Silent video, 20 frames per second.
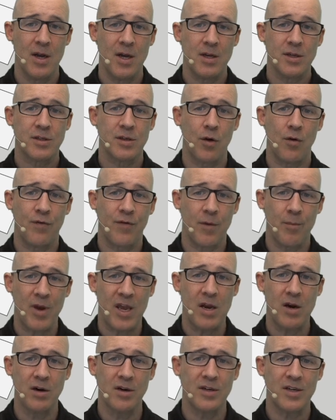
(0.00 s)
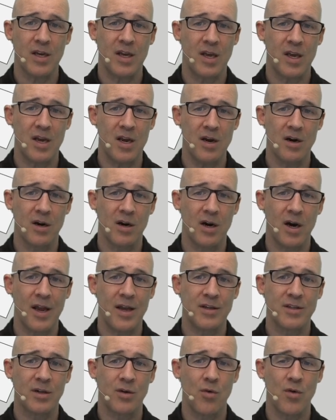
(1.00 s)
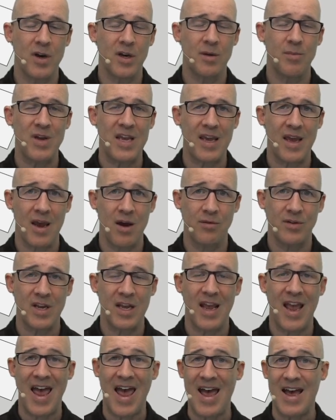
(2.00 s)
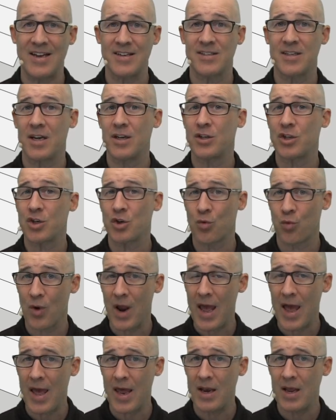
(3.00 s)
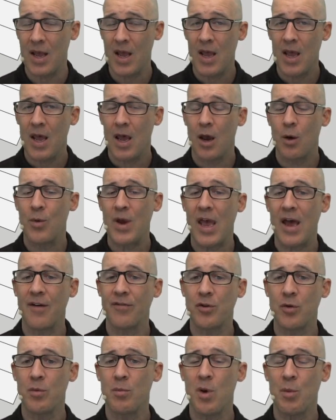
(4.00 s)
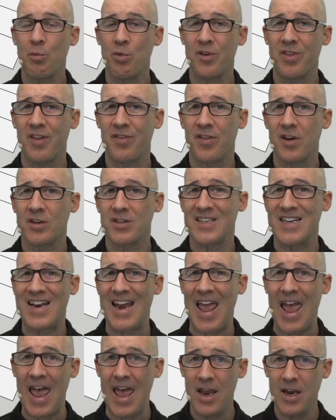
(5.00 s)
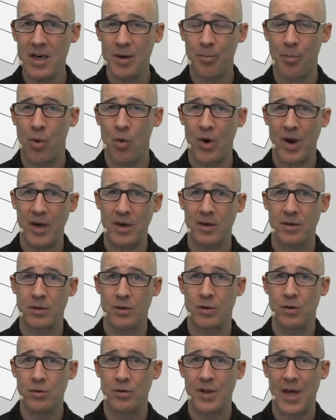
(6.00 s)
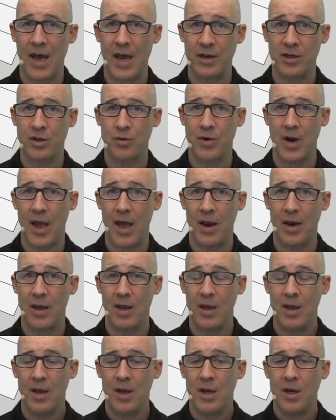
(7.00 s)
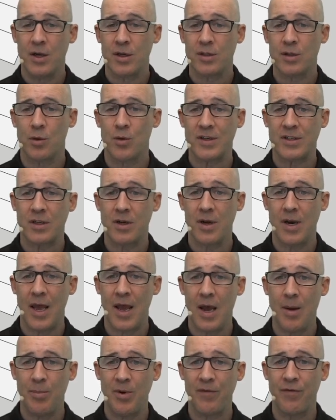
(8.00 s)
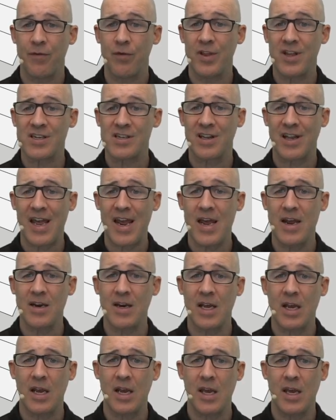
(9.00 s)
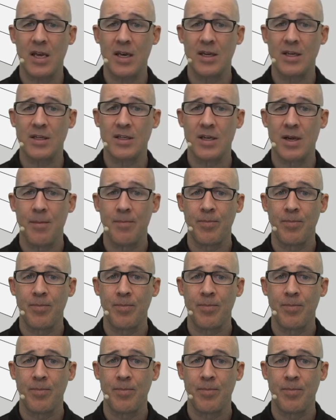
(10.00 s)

So from here to here, it's going to be counting as a tread, and we have to remember that there's an end point to that tread. So what's going to happen for this landing is